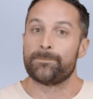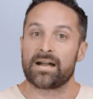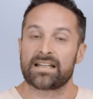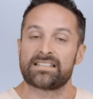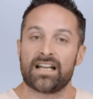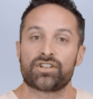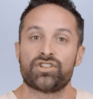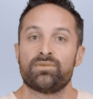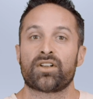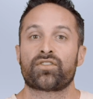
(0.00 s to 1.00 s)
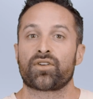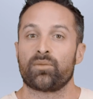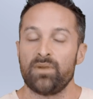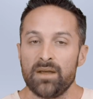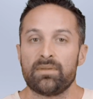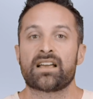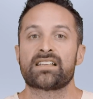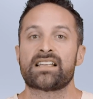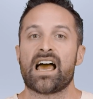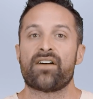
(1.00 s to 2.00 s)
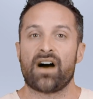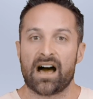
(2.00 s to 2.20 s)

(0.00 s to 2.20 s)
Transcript: but it's not too much for me because I have a